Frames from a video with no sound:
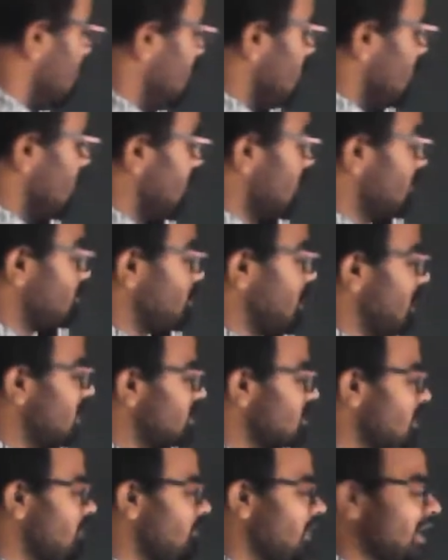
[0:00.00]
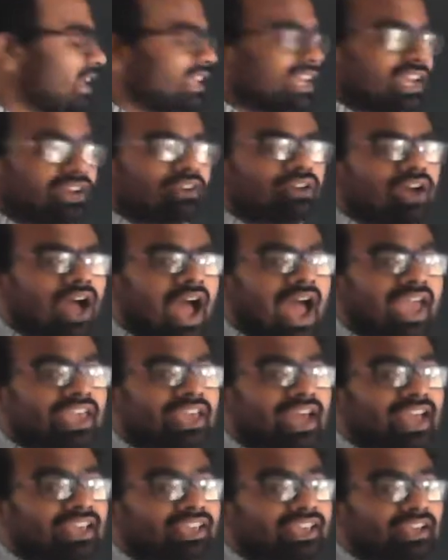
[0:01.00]
in place of I
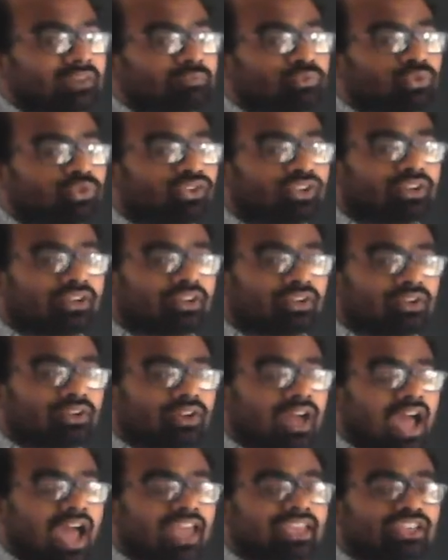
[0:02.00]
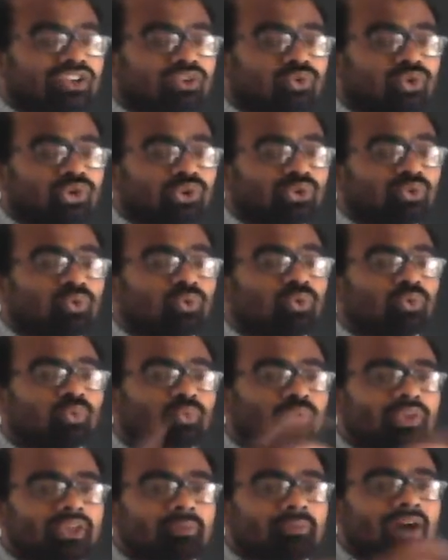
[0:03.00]
can put I equal to
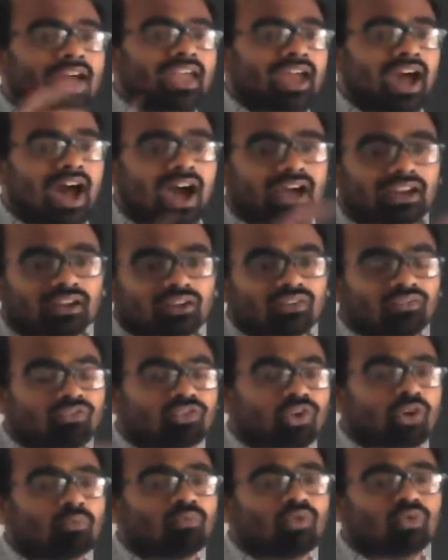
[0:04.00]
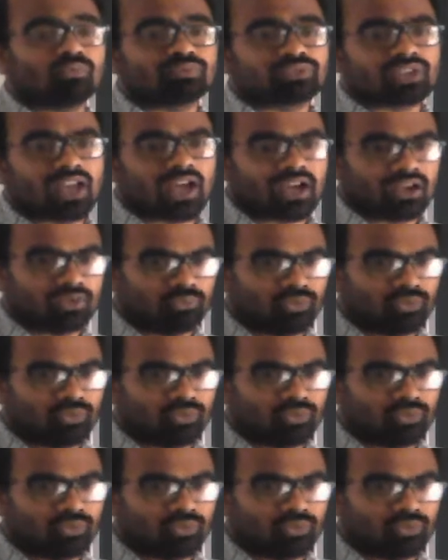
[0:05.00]
V by R from Ohm's law.